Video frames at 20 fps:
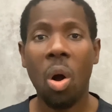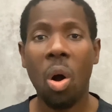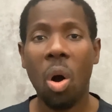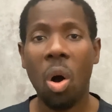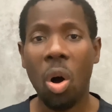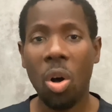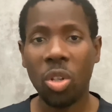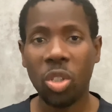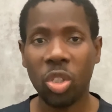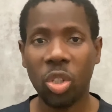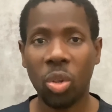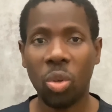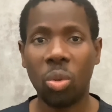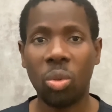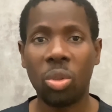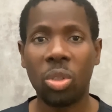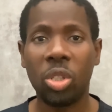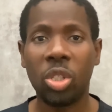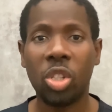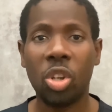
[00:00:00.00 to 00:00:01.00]
Also,
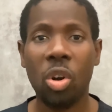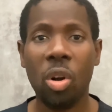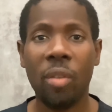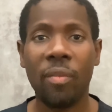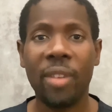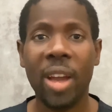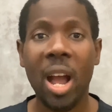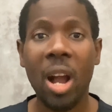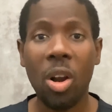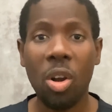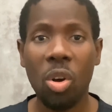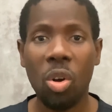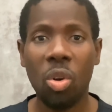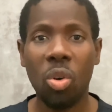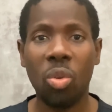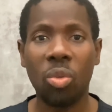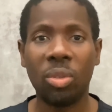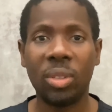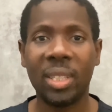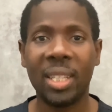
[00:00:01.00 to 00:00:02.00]

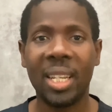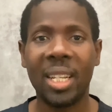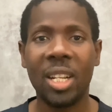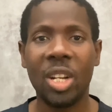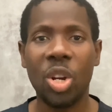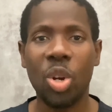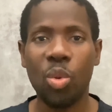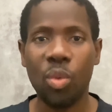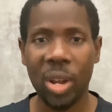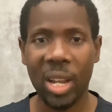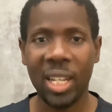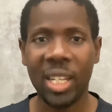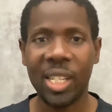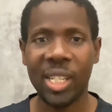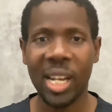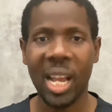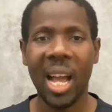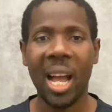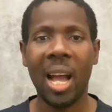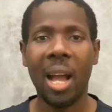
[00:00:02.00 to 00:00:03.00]
Stirofechoes did a great
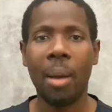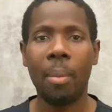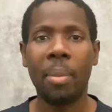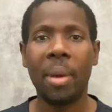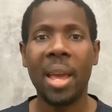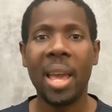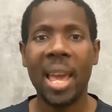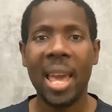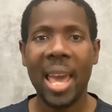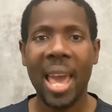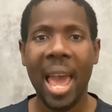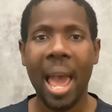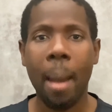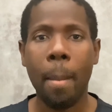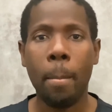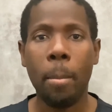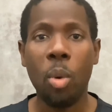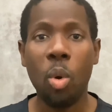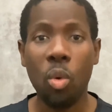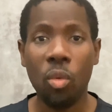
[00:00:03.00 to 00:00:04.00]
job
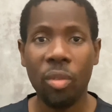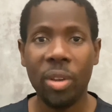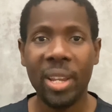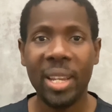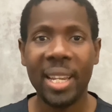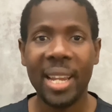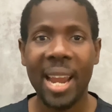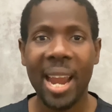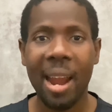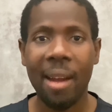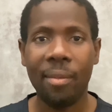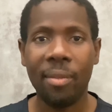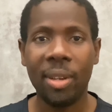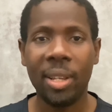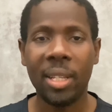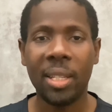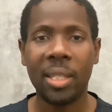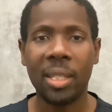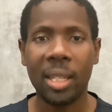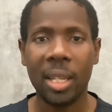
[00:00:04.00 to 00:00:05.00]
at moving
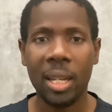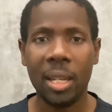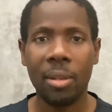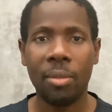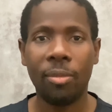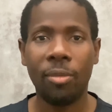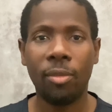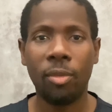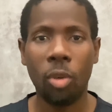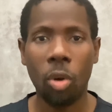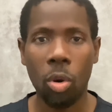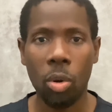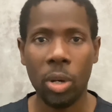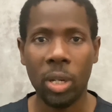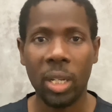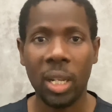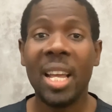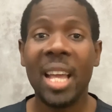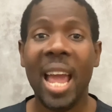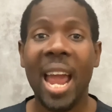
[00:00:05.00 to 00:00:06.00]
every scene
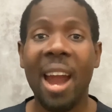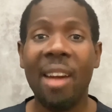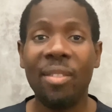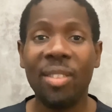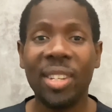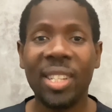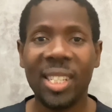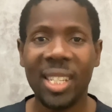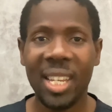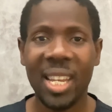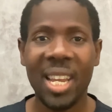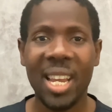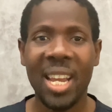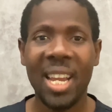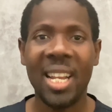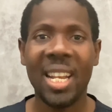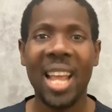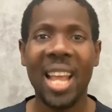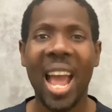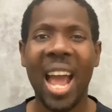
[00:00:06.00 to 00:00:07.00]
forward. Every
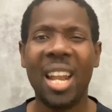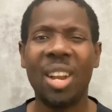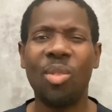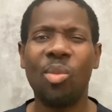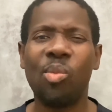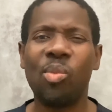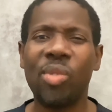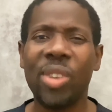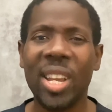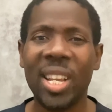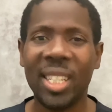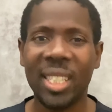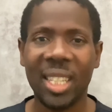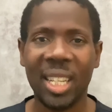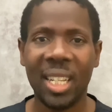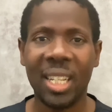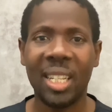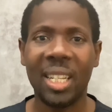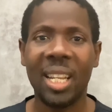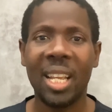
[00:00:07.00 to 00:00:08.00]
scene had a
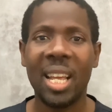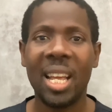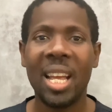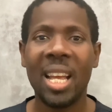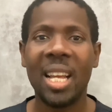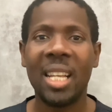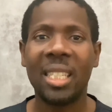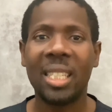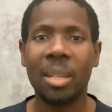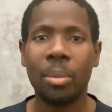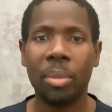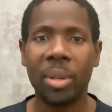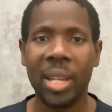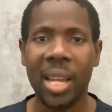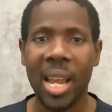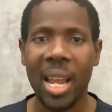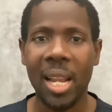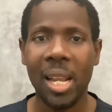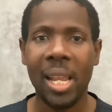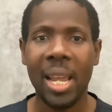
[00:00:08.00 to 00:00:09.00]
reason to be
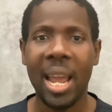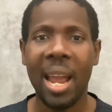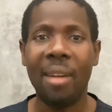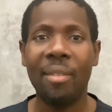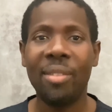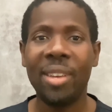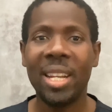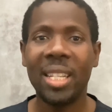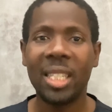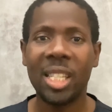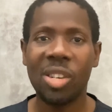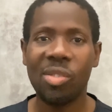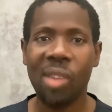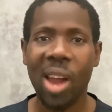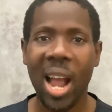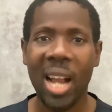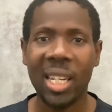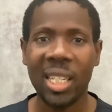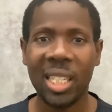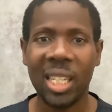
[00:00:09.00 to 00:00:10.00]
in it. Every
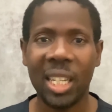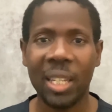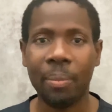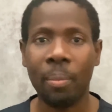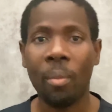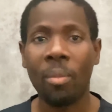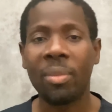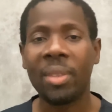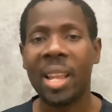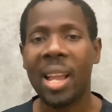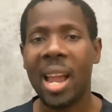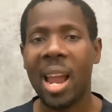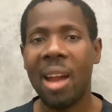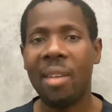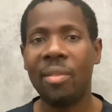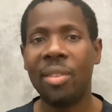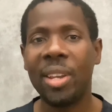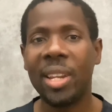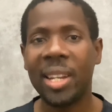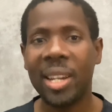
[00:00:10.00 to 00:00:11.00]
interaction,
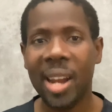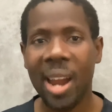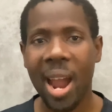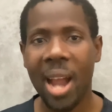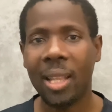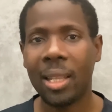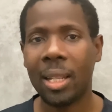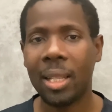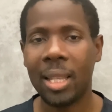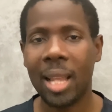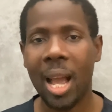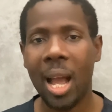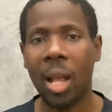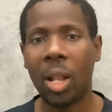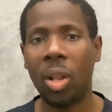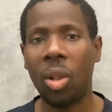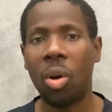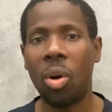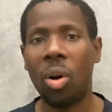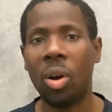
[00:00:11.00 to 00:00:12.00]
every character
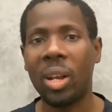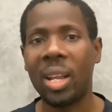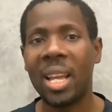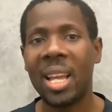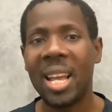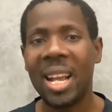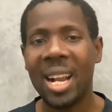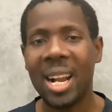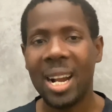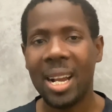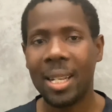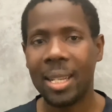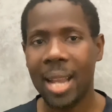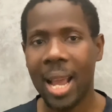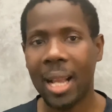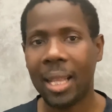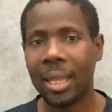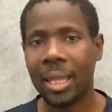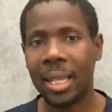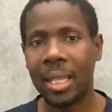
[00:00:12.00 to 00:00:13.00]
dialogue
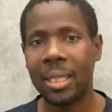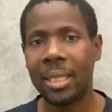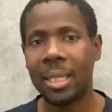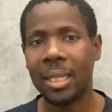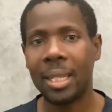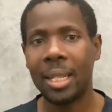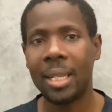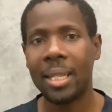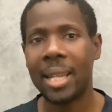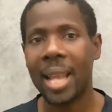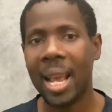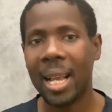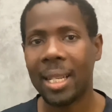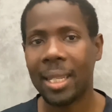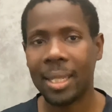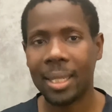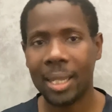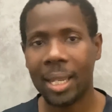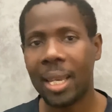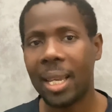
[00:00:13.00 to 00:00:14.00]
connected to the next
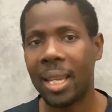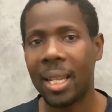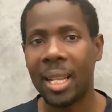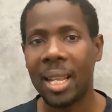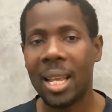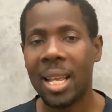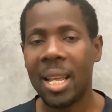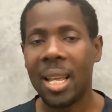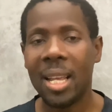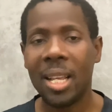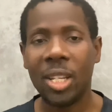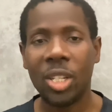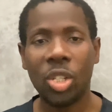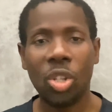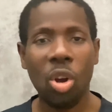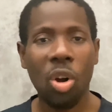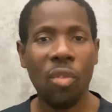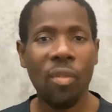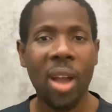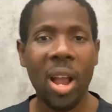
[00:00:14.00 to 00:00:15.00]
scene.
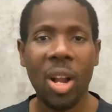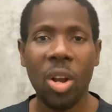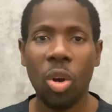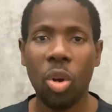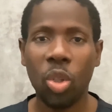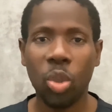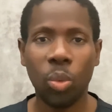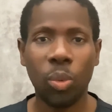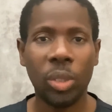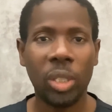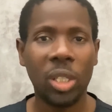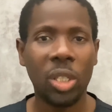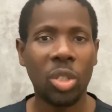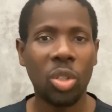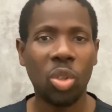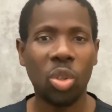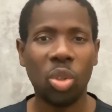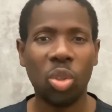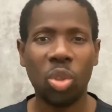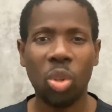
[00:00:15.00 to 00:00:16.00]
Stirofechoes was just
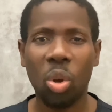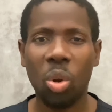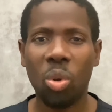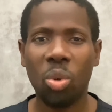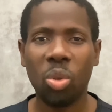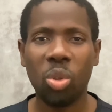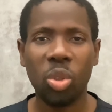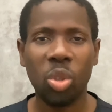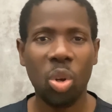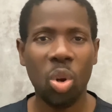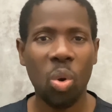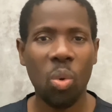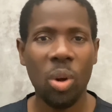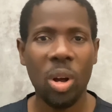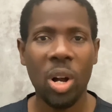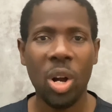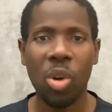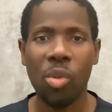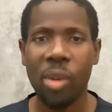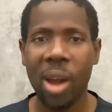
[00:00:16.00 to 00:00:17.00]
so, so
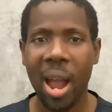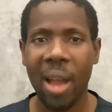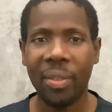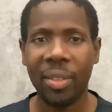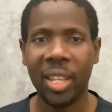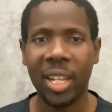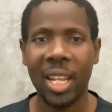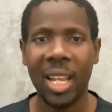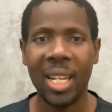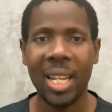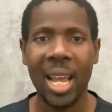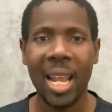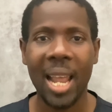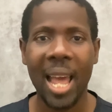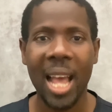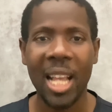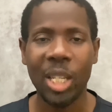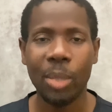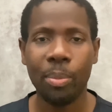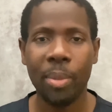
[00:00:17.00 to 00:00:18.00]
well crafted in that
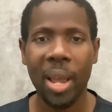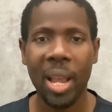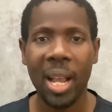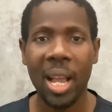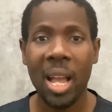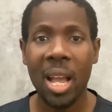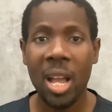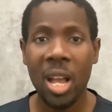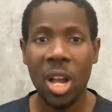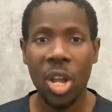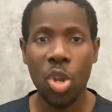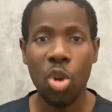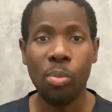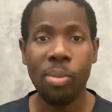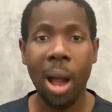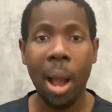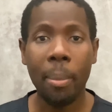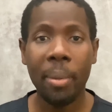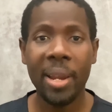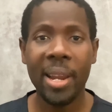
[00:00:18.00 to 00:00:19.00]
aspect. You
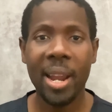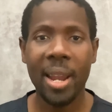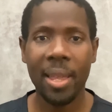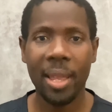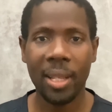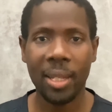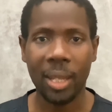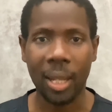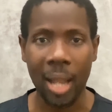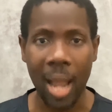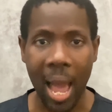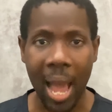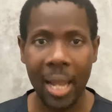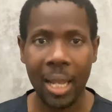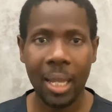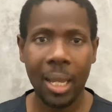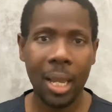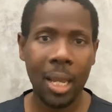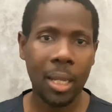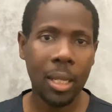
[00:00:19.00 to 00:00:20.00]
probably hear this a
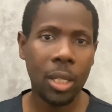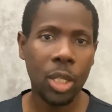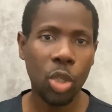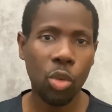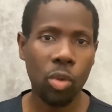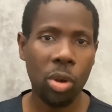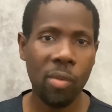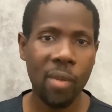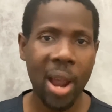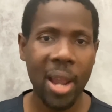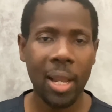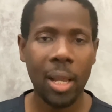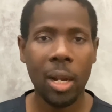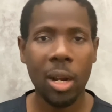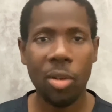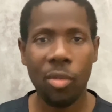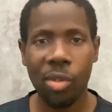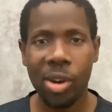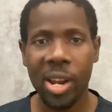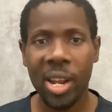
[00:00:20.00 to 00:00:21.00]
lot in your screenwriting
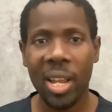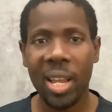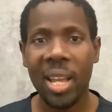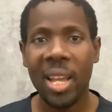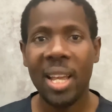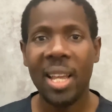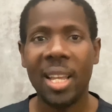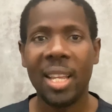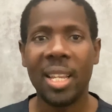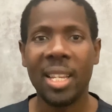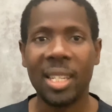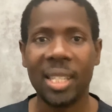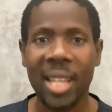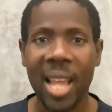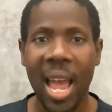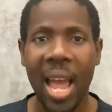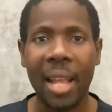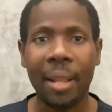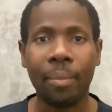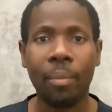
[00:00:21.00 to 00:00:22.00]
career, is
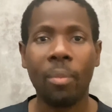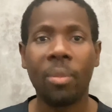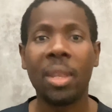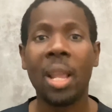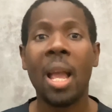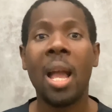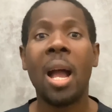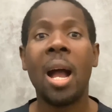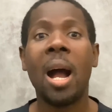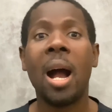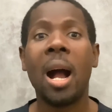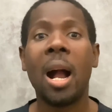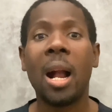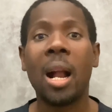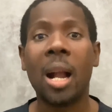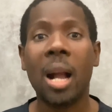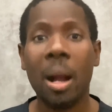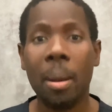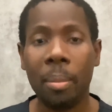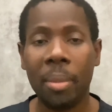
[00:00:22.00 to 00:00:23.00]
that
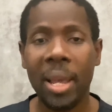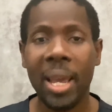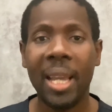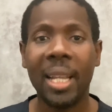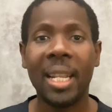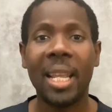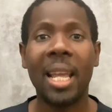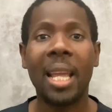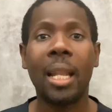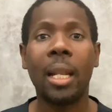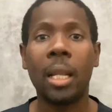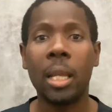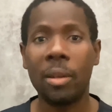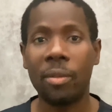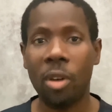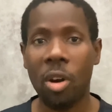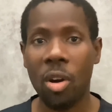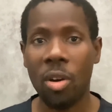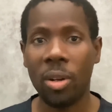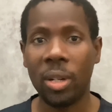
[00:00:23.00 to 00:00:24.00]
come late and leave
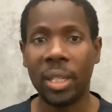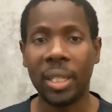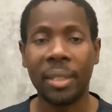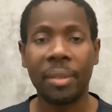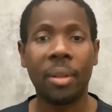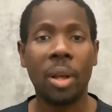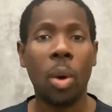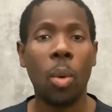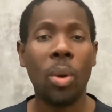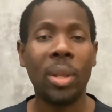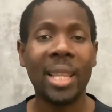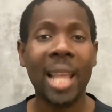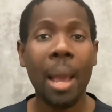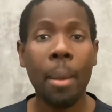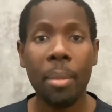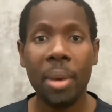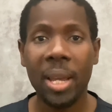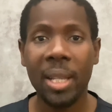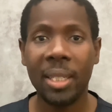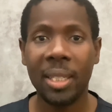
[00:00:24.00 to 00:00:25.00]
early. What
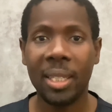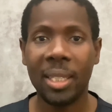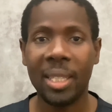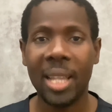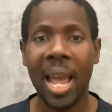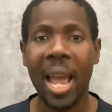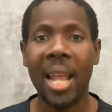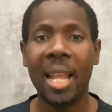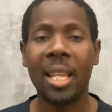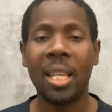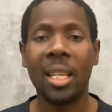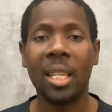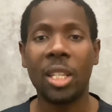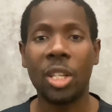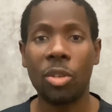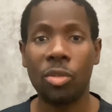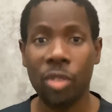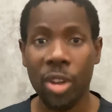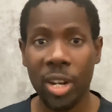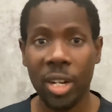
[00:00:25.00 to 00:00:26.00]
that means is that
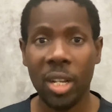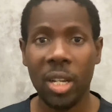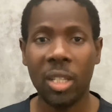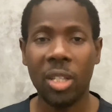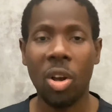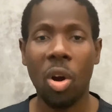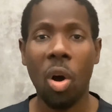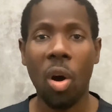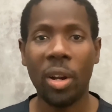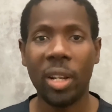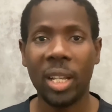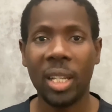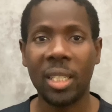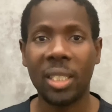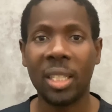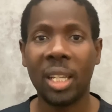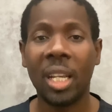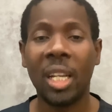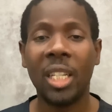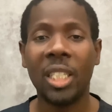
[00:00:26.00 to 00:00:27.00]
your reader, the
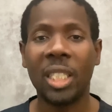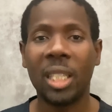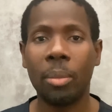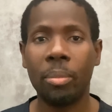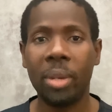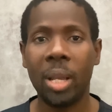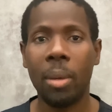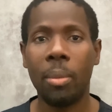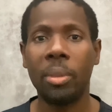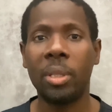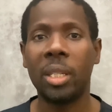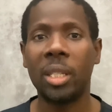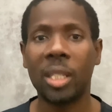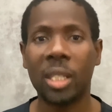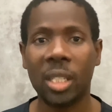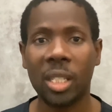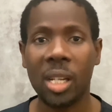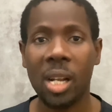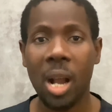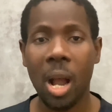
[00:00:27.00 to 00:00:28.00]
audience, should be able to
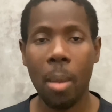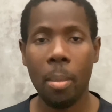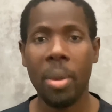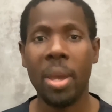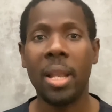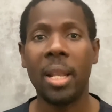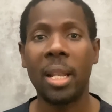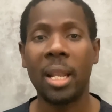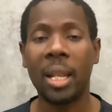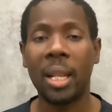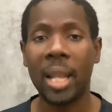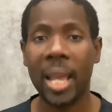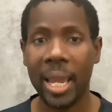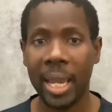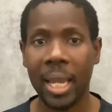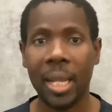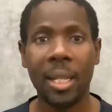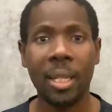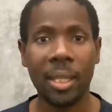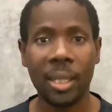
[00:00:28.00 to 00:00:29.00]
just come in
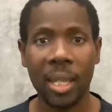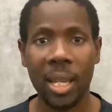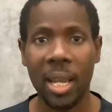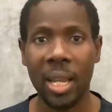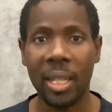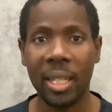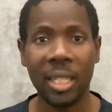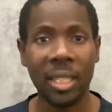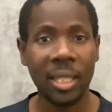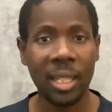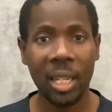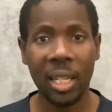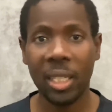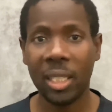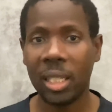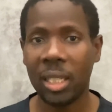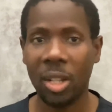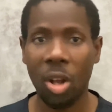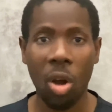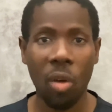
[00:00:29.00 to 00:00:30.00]
late in the scene. The scene
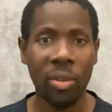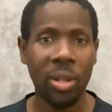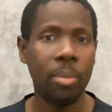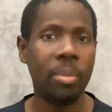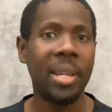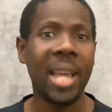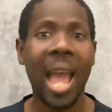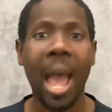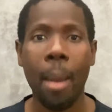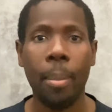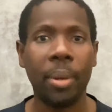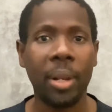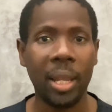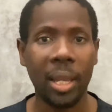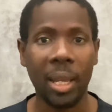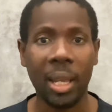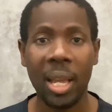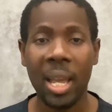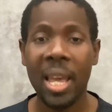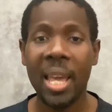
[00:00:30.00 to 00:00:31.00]
should already be
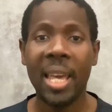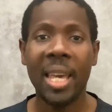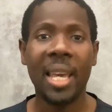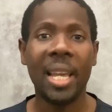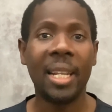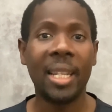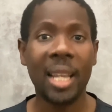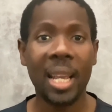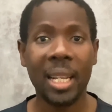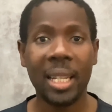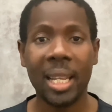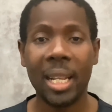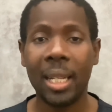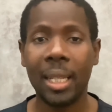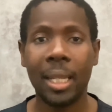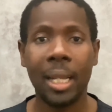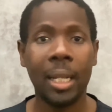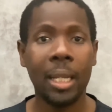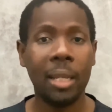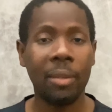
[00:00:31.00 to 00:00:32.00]
happening, and then they
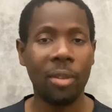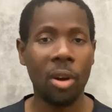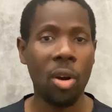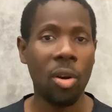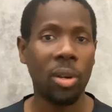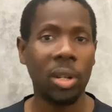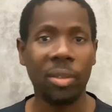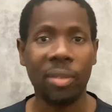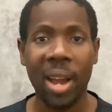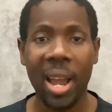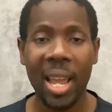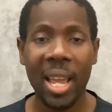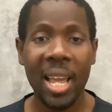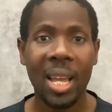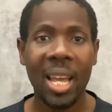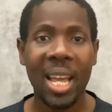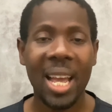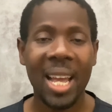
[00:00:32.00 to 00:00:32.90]
leave early, right?